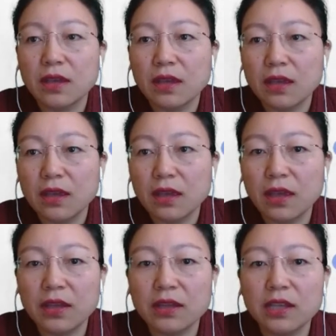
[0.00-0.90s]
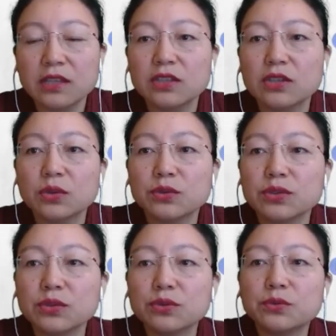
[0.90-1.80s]
And this shows
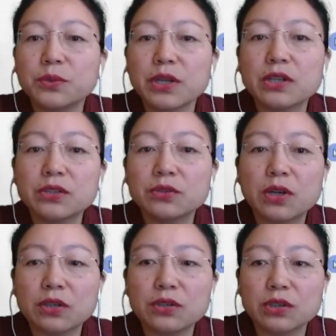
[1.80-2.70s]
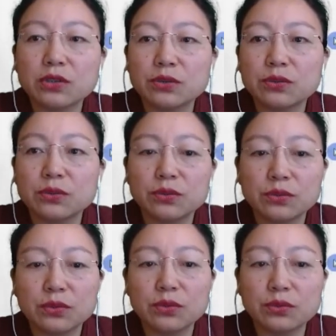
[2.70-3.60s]
you where you are going to
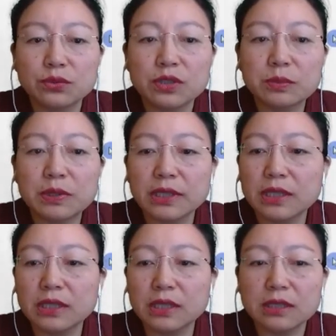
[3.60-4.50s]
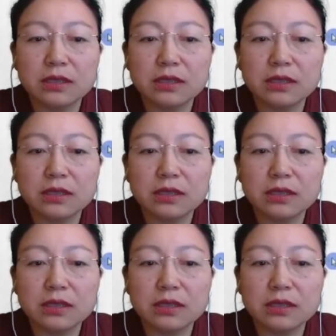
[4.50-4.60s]
split it.